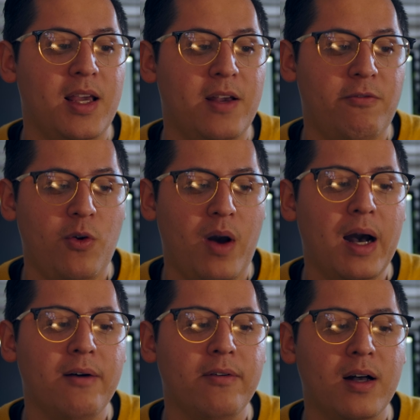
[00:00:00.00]
If you
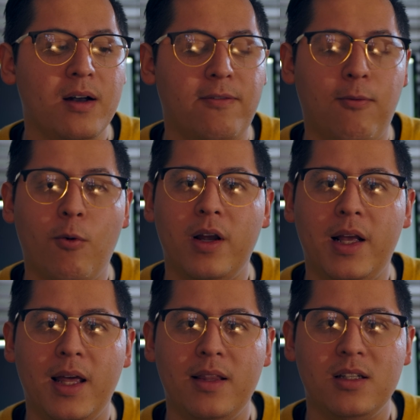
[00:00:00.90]
have a
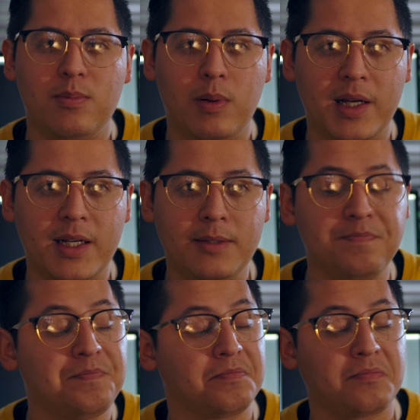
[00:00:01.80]
4K display,
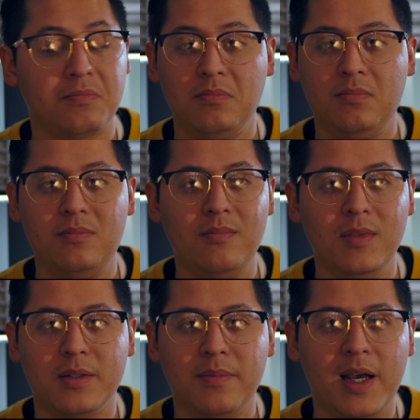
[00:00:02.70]

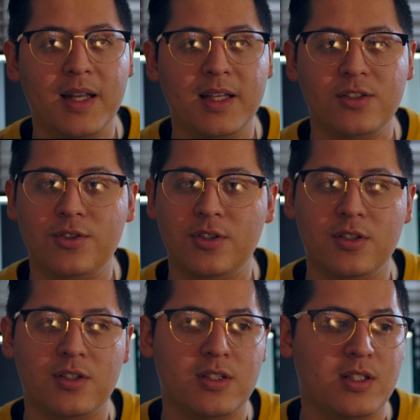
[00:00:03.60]
man, it's
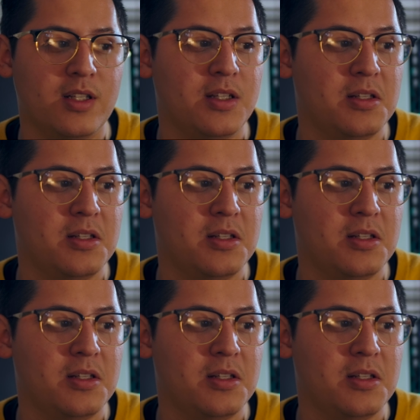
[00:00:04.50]
just